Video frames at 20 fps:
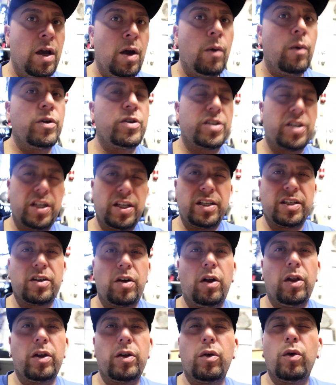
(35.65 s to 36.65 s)
We're just gonna
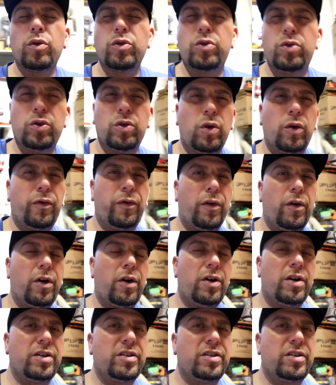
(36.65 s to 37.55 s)
call it 02 to 04